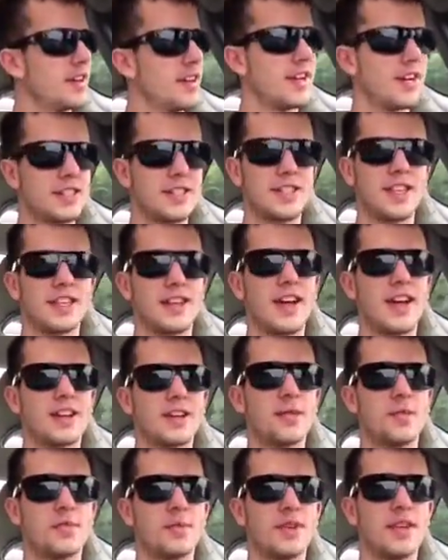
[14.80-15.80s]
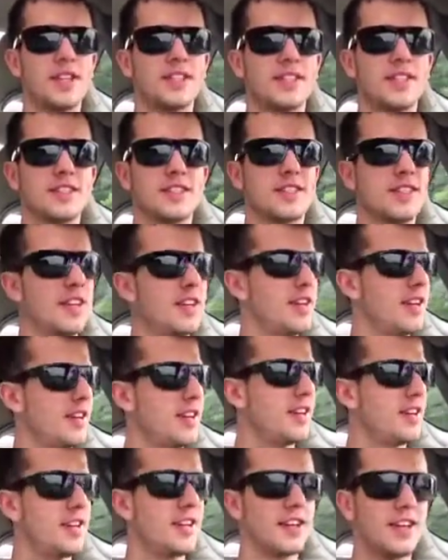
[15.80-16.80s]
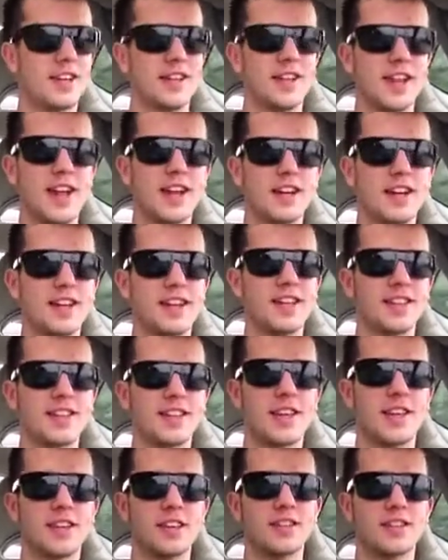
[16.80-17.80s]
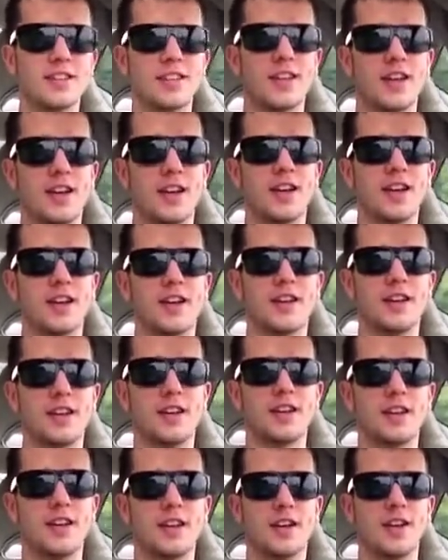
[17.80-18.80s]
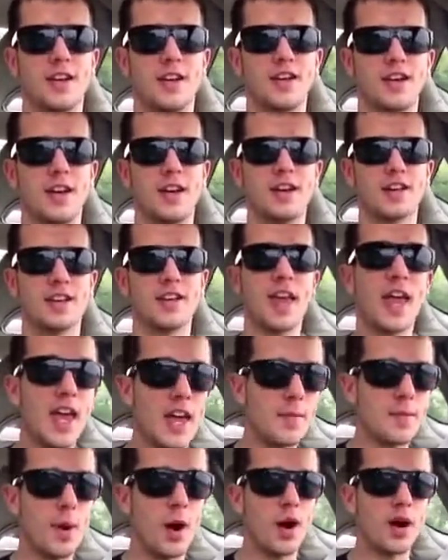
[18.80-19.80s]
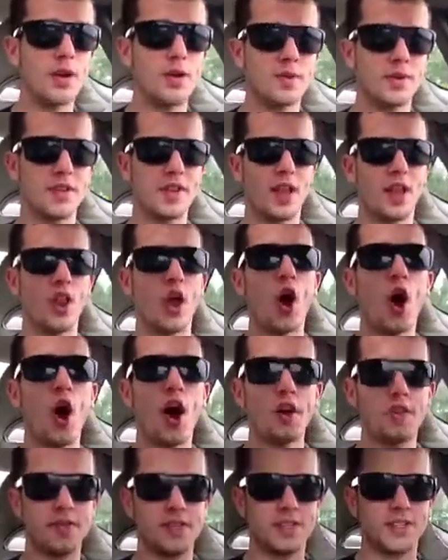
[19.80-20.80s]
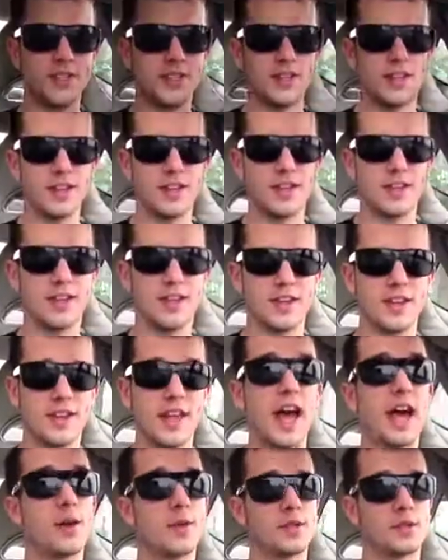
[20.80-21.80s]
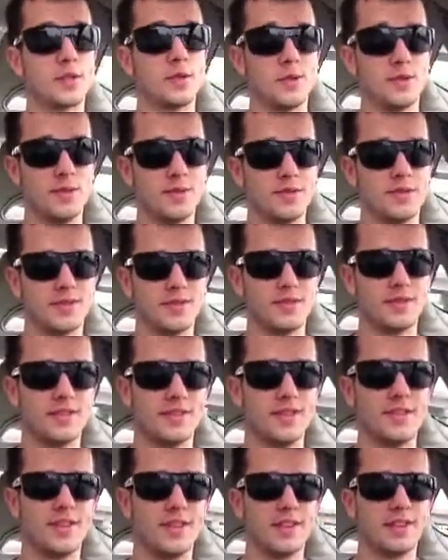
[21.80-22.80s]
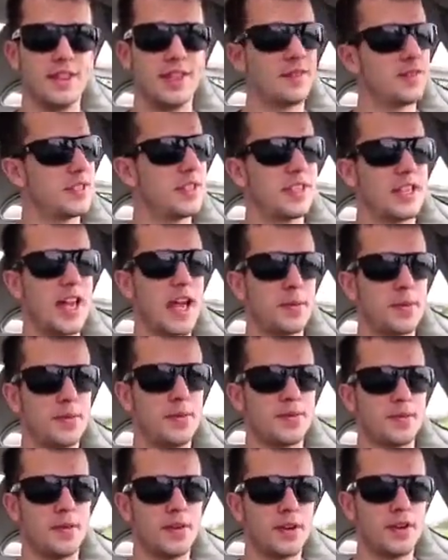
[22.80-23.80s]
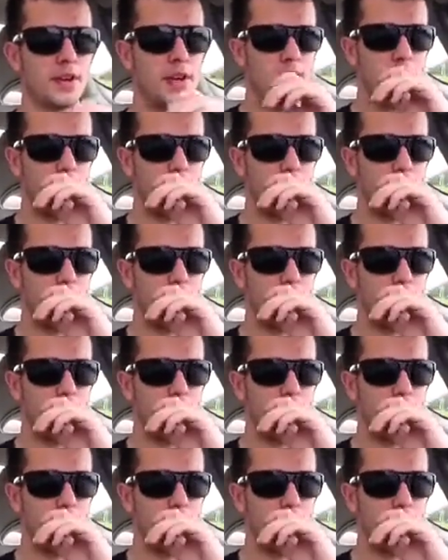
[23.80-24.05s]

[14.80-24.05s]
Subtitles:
Got to see a lot of good places, a lot of neat things. Kmart with a loft. That was cool. Never seen that before.